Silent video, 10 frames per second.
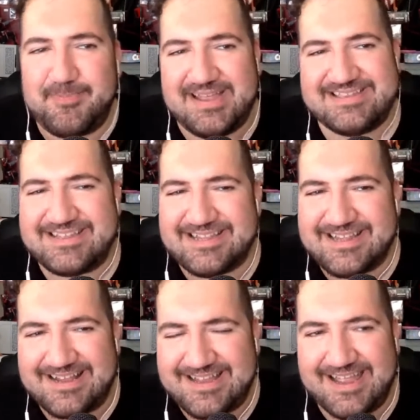
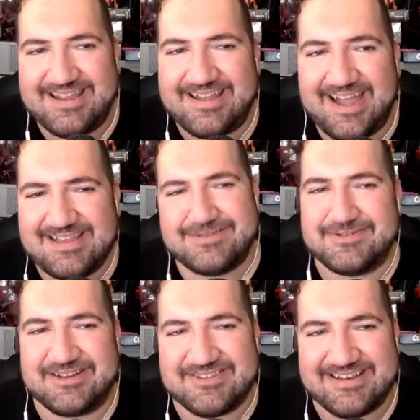basically like dating a high
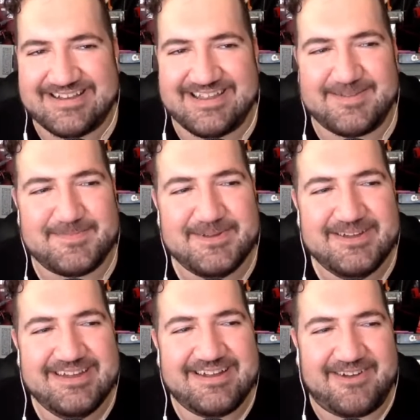school cheerleading team,